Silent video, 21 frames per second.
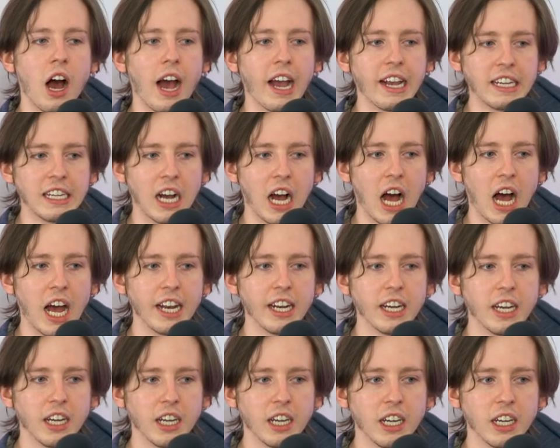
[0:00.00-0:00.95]
I got
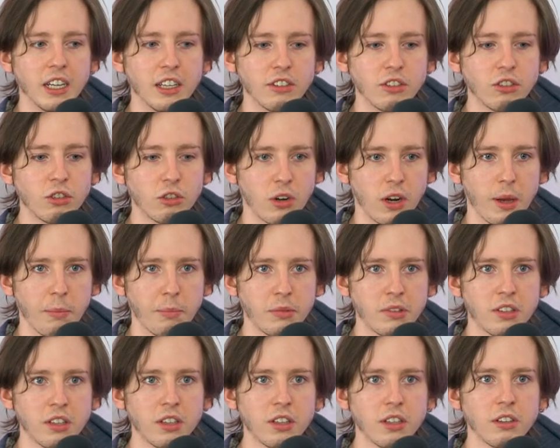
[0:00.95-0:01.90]
a
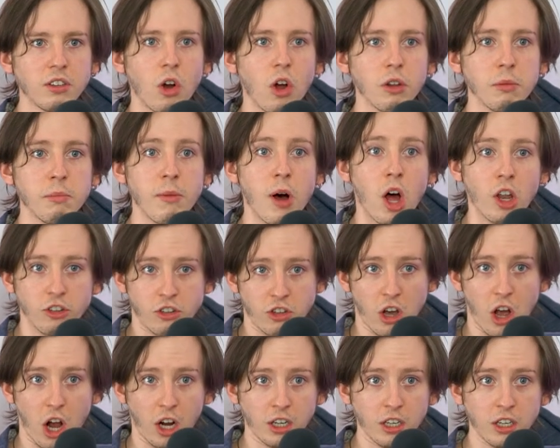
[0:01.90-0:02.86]
script called
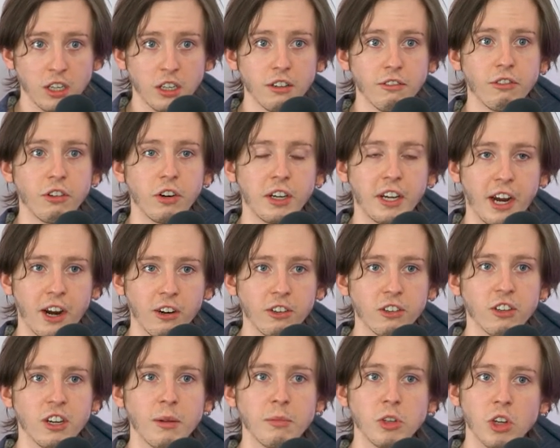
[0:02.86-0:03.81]
Montauk for a
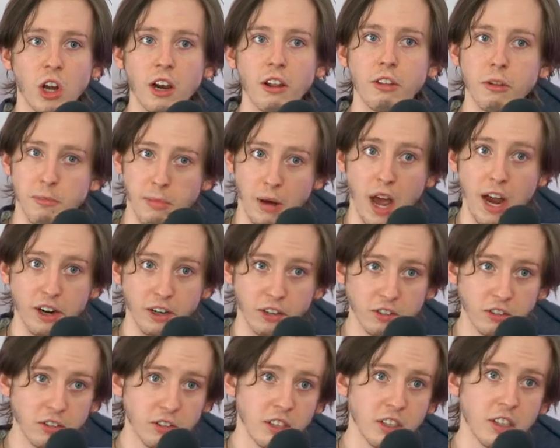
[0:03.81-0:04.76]
character named Jonathan Byers.